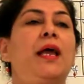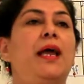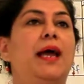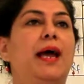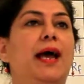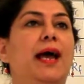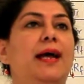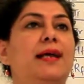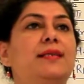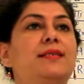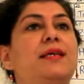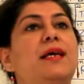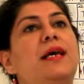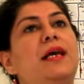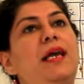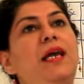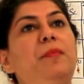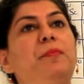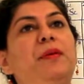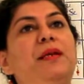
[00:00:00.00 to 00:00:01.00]
and
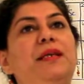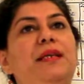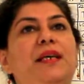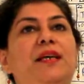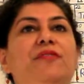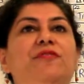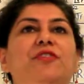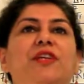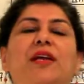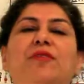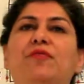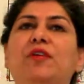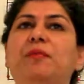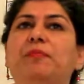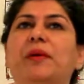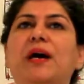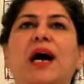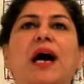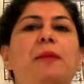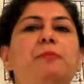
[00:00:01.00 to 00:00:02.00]
he believed that we
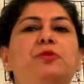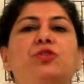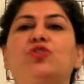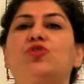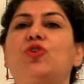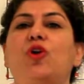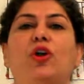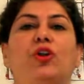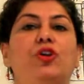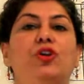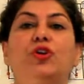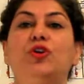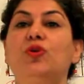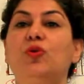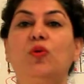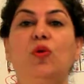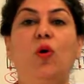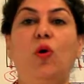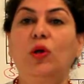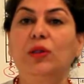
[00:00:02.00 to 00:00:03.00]
perhaps do not
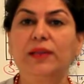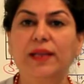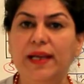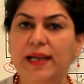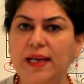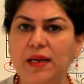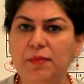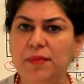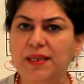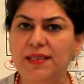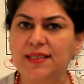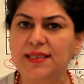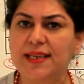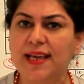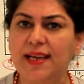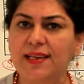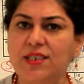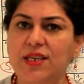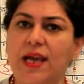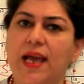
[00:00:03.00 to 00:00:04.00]
know all the elements
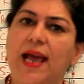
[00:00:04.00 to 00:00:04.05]
yet,